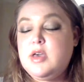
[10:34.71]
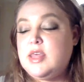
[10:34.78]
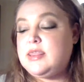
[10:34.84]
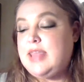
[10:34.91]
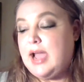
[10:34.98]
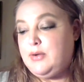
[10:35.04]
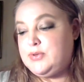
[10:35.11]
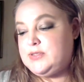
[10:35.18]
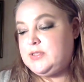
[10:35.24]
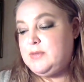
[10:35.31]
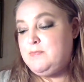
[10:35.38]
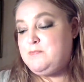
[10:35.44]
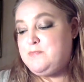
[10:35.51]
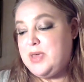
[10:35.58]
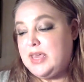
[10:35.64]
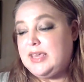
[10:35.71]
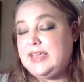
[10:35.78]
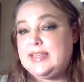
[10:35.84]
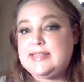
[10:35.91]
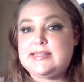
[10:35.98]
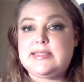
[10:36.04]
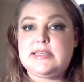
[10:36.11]
That was the
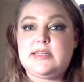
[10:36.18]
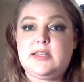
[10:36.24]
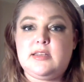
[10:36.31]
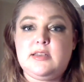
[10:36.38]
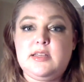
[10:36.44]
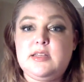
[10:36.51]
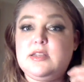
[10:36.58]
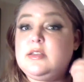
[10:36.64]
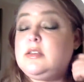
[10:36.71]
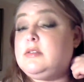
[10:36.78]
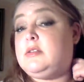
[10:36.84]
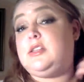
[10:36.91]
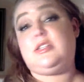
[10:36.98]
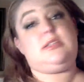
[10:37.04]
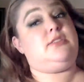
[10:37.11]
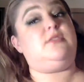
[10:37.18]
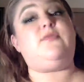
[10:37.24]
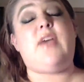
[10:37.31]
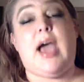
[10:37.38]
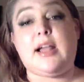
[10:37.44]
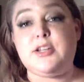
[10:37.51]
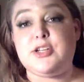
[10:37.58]
biggest
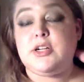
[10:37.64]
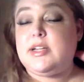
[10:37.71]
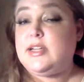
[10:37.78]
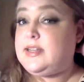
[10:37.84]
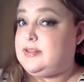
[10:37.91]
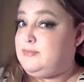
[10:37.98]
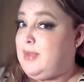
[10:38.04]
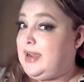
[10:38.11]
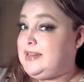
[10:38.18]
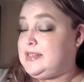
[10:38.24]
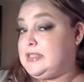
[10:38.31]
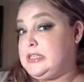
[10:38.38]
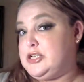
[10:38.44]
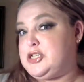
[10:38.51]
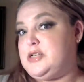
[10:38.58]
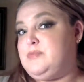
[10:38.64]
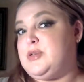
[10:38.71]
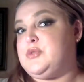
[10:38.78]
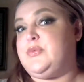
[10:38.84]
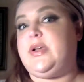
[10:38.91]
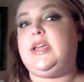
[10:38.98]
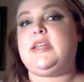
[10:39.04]
factor in my decision
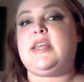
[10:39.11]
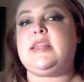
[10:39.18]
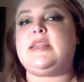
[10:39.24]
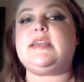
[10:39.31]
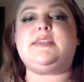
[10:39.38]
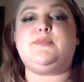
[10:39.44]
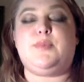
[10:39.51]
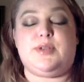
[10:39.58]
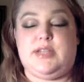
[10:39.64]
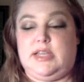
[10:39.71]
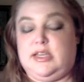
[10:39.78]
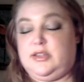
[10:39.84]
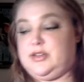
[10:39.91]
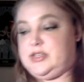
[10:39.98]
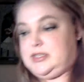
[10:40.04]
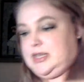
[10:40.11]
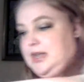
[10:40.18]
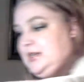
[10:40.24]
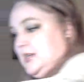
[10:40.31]
between this particular scent